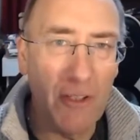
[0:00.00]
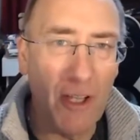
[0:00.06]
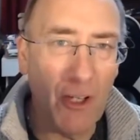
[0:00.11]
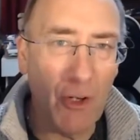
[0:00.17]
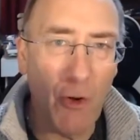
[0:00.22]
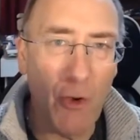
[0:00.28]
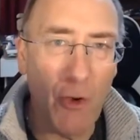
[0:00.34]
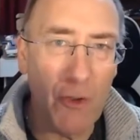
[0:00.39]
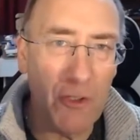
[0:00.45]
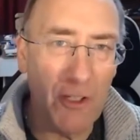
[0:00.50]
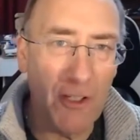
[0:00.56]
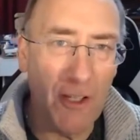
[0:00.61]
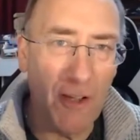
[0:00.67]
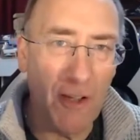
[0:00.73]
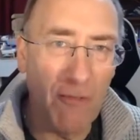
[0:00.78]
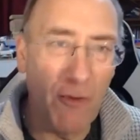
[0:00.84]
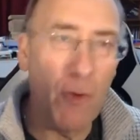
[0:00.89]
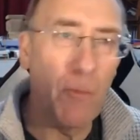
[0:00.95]
across
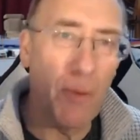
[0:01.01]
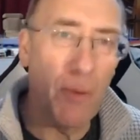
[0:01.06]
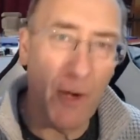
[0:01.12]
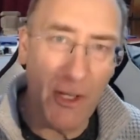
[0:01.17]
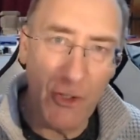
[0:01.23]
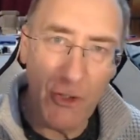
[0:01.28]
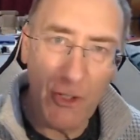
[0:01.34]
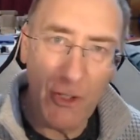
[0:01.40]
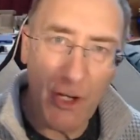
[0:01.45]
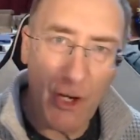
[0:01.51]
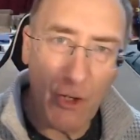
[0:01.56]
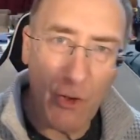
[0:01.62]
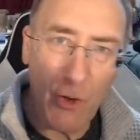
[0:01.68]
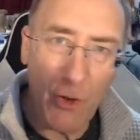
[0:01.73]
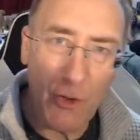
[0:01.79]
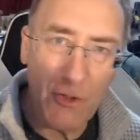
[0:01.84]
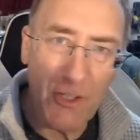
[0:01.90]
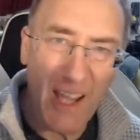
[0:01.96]
a footbridge,
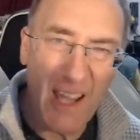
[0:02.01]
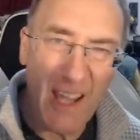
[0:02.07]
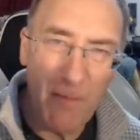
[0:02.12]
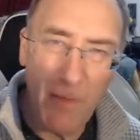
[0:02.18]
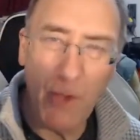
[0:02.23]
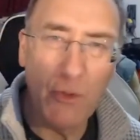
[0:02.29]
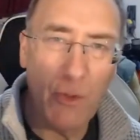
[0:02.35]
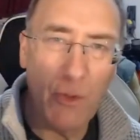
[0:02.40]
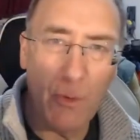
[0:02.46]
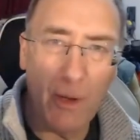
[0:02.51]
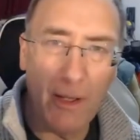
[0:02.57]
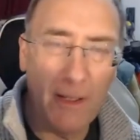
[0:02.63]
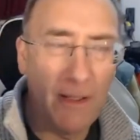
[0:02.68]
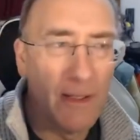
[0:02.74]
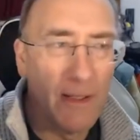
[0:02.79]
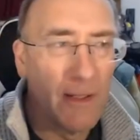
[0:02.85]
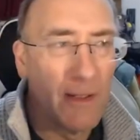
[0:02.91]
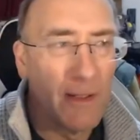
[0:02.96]
across a
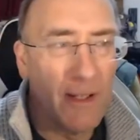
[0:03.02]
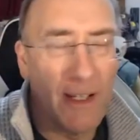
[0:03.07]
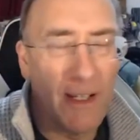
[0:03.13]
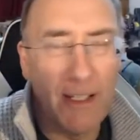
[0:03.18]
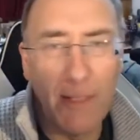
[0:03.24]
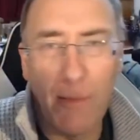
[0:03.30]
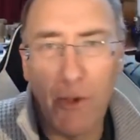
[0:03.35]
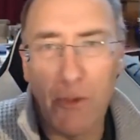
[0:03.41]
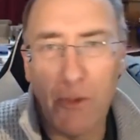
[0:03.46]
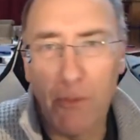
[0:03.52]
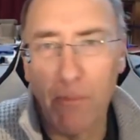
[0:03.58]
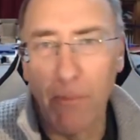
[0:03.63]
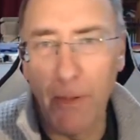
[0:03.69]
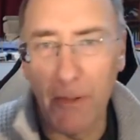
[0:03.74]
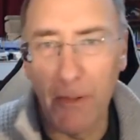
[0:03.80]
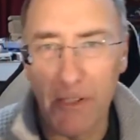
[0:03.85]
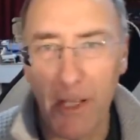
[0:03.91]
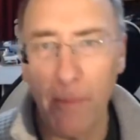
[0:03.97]
motorway in the most
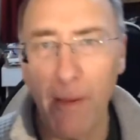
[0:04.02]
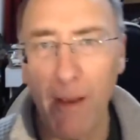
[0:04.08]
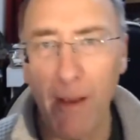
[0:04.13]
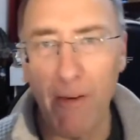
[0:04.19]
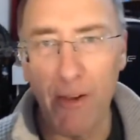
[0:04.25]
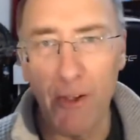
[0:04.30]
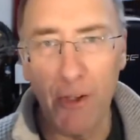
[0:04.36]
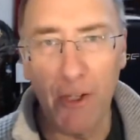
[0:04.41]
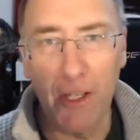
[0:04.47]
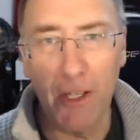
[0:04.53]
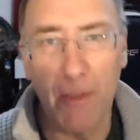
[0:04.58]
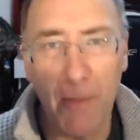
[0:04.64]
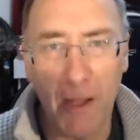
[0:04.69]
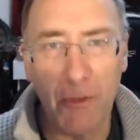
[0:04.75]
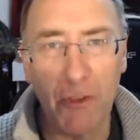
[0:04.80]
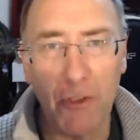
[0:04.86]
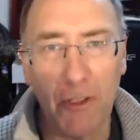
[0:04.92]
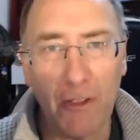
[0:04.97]
built up area you can
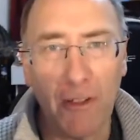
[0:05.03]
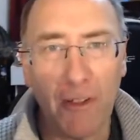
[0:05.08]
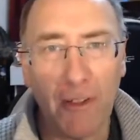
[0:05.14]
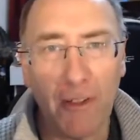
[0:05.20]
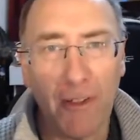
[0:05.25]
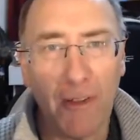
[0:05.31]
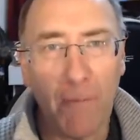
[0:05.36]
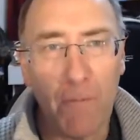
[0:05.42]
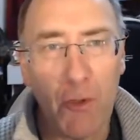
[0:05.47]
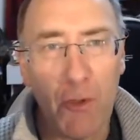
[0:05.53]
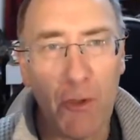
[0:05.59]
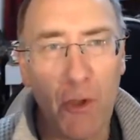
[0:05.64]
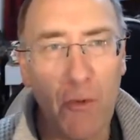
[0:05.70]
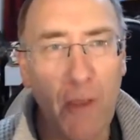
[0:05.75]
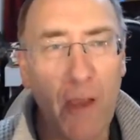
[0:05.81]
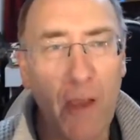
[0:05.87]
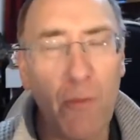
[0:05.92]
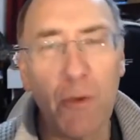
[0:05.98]
imagine. So
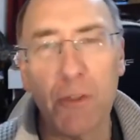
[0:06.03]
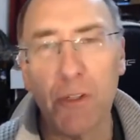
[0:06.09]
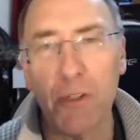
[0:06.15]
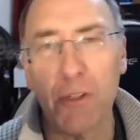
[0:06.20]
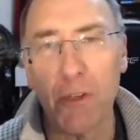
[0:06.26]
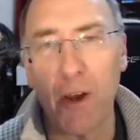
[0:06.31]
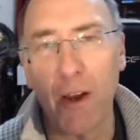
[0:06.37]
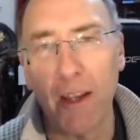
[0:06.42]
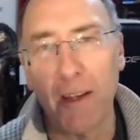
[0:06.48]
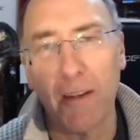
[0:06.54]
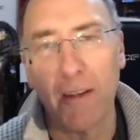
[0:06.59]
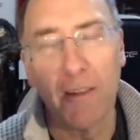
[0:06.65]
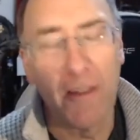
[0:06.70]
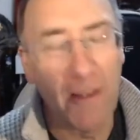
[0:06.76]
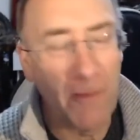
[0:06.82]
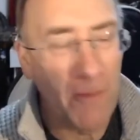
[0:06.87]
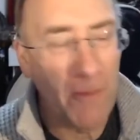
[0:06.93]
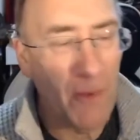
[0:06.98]
there was a sign,
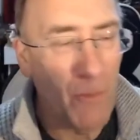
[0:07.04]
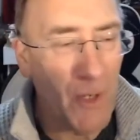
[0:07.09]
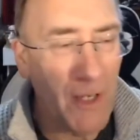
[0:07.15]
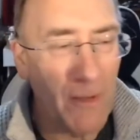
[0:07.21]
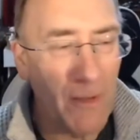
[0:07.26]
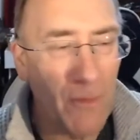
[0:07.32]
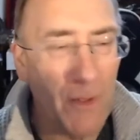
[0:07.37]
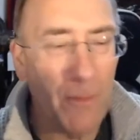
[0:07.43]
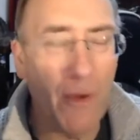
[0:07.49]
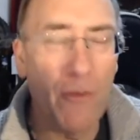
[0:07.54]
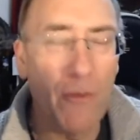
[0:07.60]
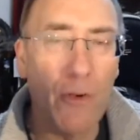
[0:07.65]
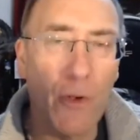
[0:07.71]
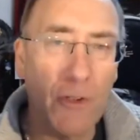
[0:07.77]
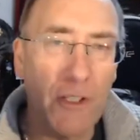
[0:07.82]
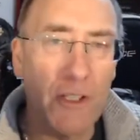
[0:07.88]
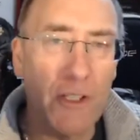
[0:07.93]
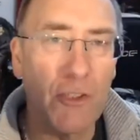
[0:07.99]
and we both
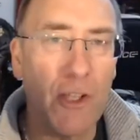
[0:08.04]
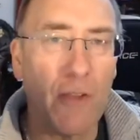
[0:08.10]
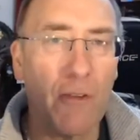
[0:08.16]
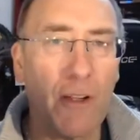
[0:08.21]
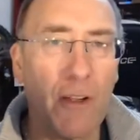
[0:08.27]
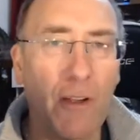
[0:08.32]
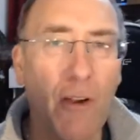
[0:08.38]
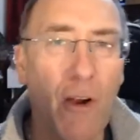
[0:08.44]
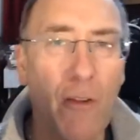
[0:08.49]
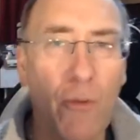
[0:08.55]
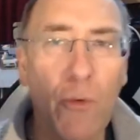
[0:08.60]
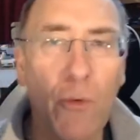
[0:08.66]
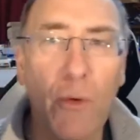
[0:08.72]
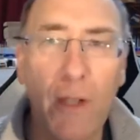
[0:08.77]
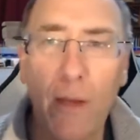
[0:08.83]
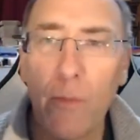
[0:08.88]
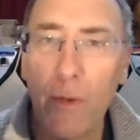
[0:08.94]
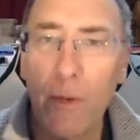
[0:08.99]
looked at each other in the car and
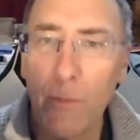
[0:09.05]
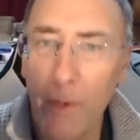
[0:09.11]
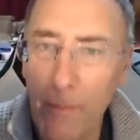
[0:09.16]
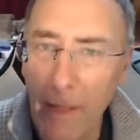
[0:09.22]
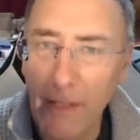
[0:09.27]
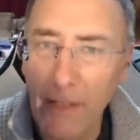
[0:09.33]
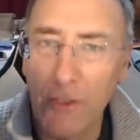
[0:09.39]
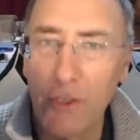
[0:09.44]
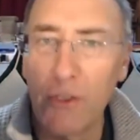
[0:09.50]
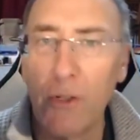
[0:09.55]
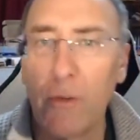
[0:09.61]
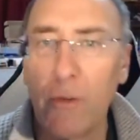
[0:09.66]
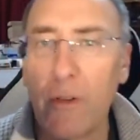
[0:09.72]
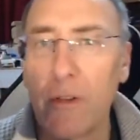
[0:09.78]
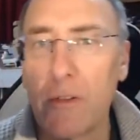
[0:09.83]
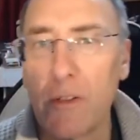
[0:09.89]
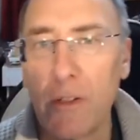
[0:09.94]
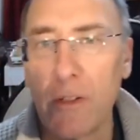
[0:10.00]
thought, yeah, we're meant to do
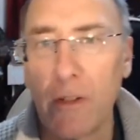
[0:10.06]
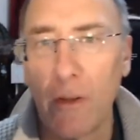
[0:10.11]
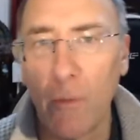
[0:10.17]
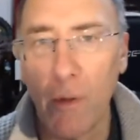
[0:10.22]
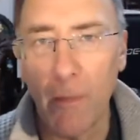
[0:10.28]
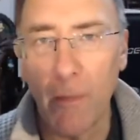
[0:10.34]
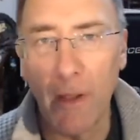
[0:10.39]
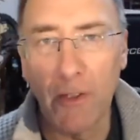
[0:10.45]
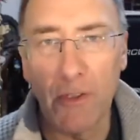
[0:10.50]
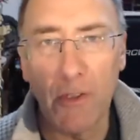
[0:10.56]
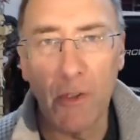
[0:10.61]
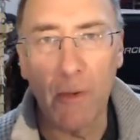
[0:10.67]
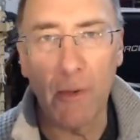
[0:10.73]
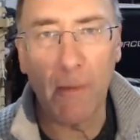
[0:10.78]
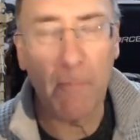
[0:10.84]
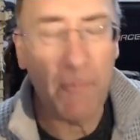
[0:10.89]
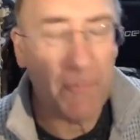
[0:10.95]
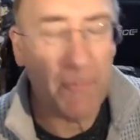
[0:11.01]
this. We're meant to do it.